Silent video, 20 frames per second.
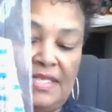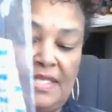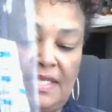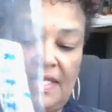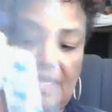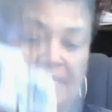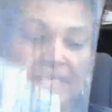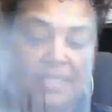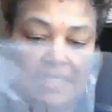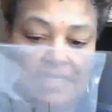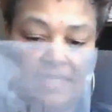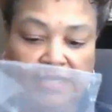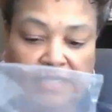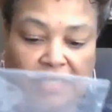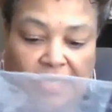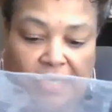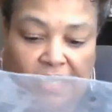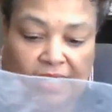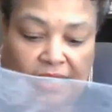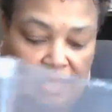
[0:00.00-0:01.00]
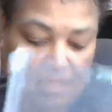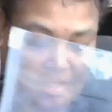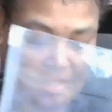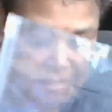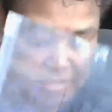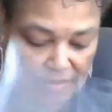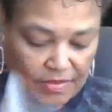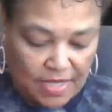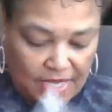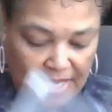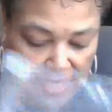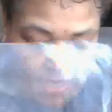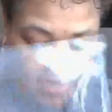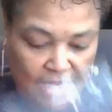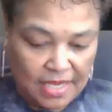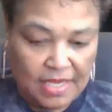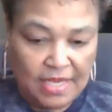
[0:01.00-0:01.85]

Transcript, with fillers: to get it to stick. Okay.